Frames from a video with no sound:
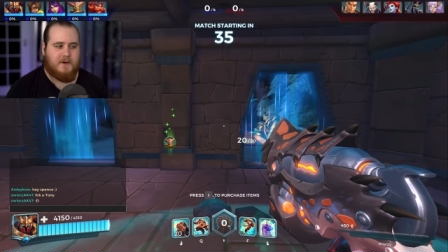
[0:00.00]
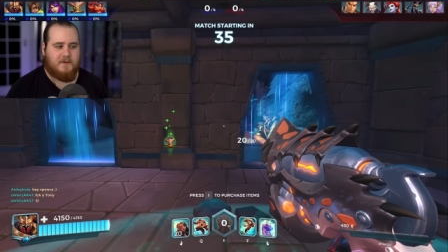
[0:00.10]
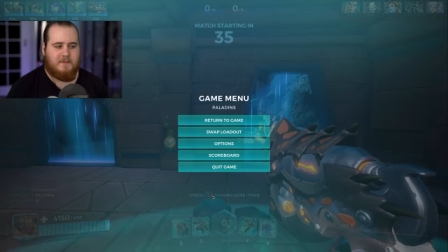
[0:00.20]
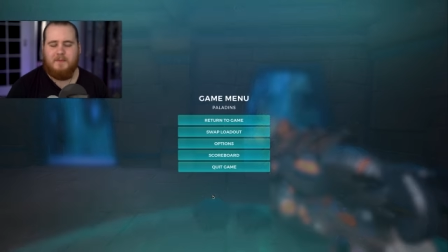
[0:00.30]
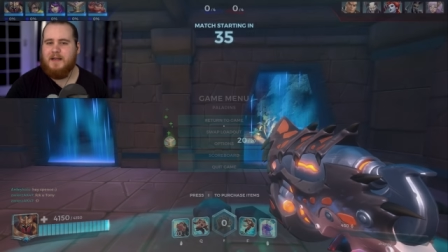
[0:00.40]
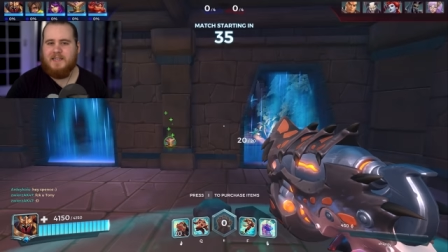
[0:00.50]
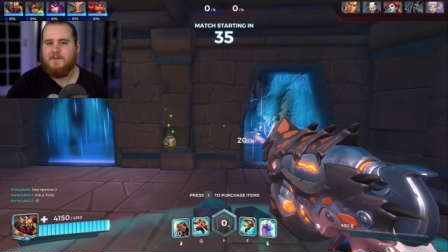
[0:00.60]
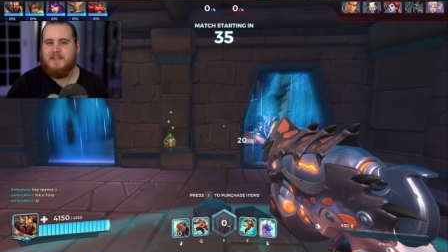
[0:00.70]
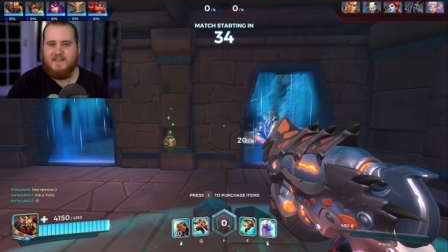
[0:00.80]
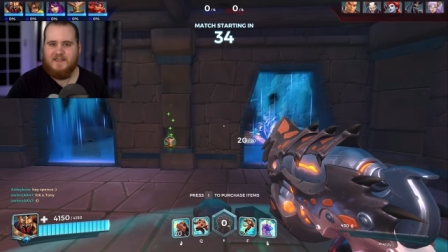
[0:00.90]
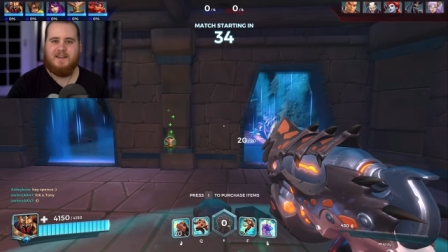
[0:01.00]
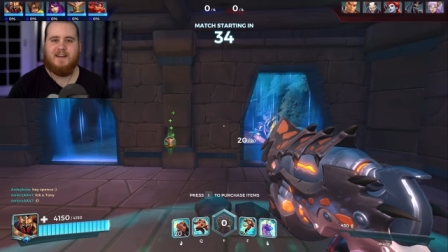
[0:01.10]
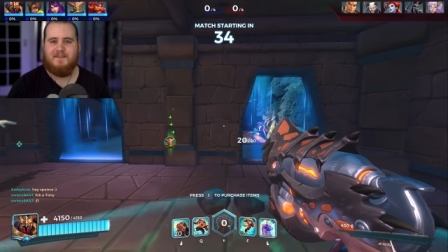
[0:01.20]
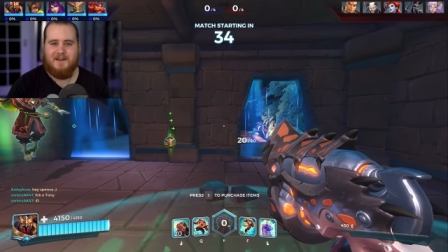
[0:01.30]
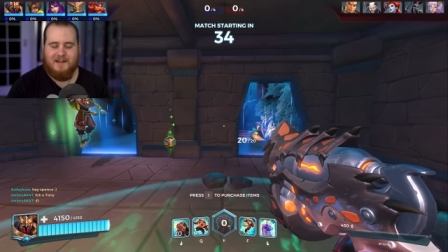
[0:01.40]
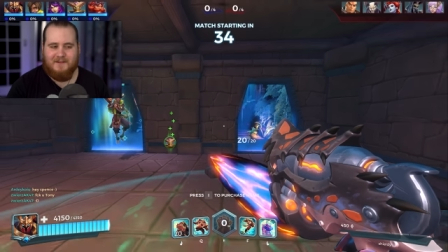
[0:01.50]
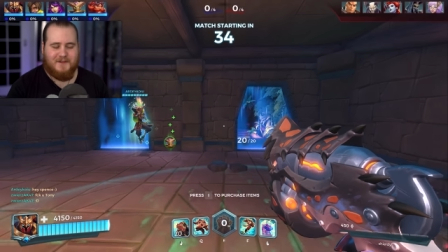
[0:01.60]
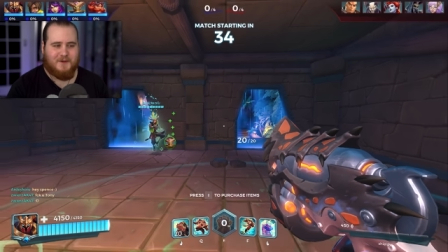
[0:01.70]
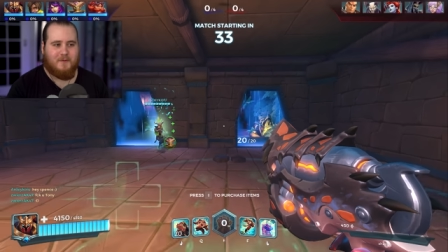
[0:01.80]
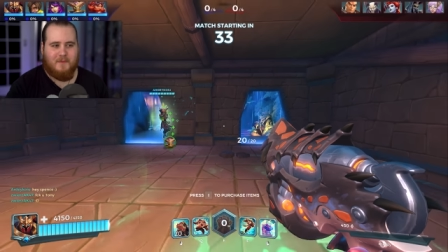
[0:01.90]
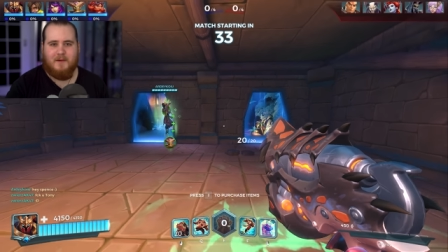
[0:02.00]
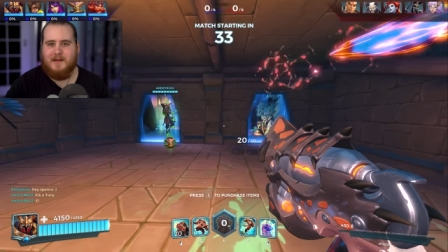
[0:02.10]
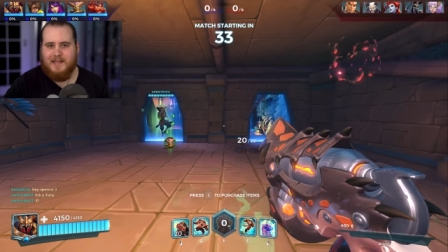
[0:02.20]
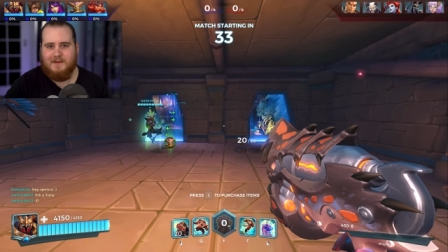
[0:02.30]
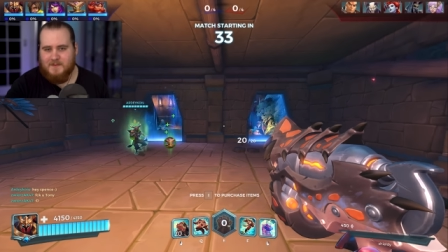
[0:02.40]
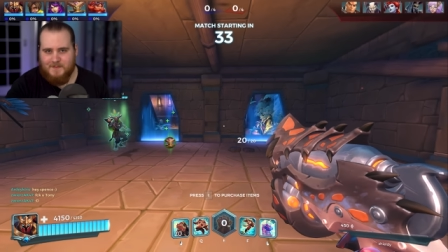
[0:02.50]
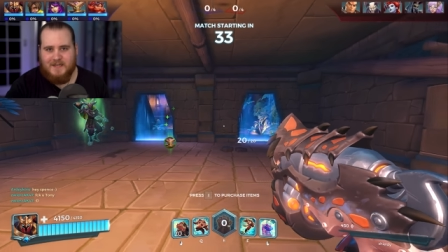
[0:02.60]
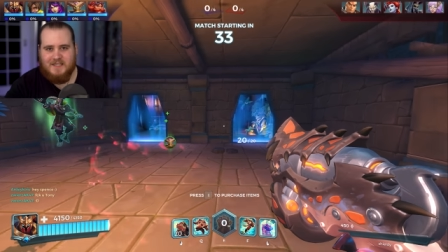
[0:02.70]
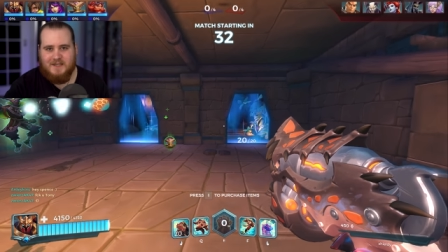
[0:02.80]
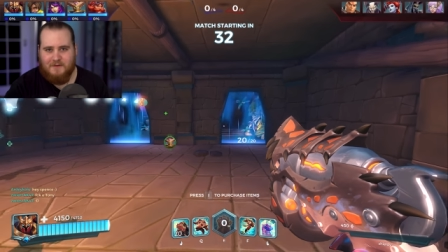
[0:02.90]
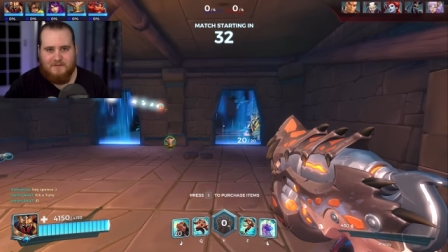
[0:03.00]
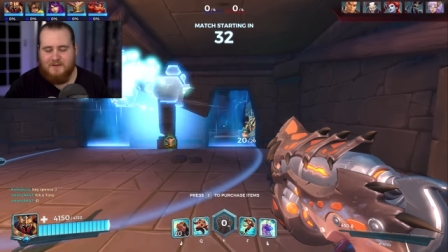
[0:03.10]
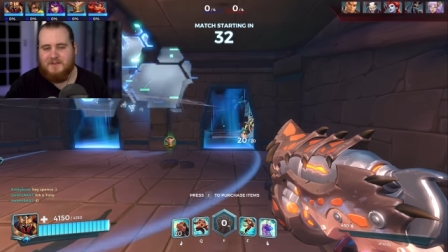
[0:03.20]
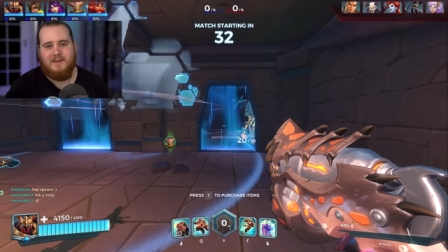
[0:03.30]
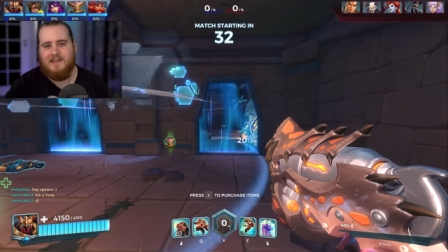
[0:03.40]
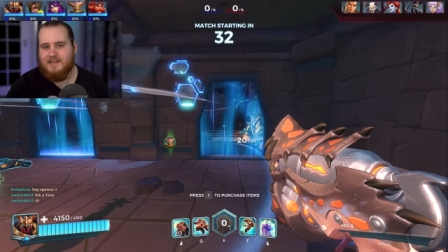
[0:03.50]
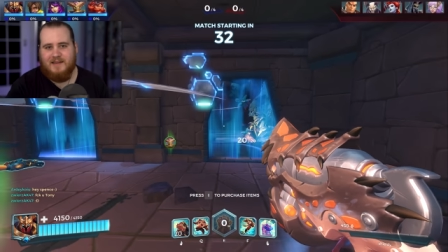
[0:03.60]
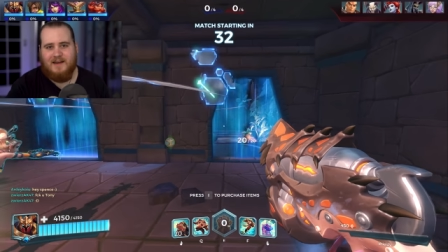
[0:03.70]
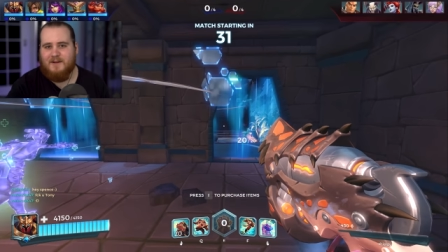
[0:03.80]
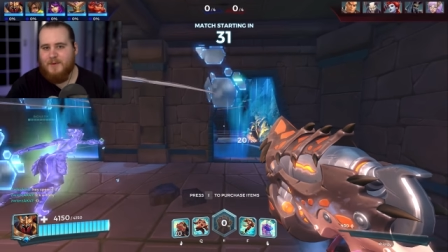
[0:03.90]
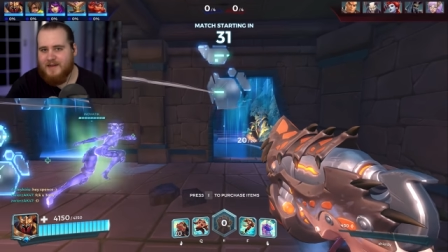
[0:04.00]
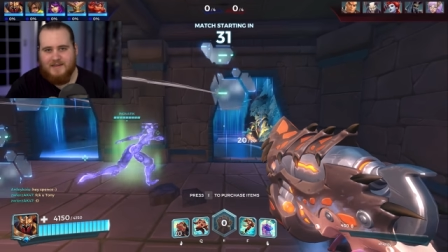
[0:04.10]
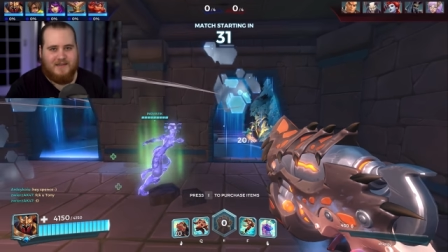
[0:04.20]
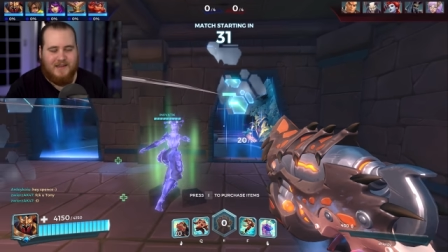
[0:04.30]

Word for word: By the way, people ask me this every now and again if they should call me by my name, Spencer or Frostfangs. I don't mind